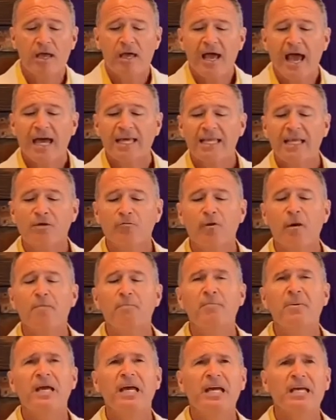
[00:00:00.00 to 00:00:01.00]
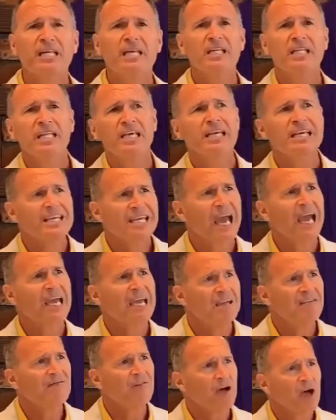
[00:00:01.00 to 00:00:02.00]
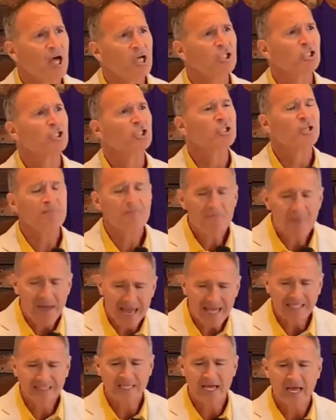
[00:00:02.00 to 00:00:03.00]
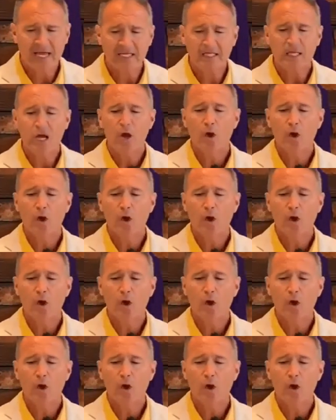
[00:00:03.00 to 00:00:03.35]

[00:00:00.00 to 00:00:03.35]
and He repeatedly gave us the mandate,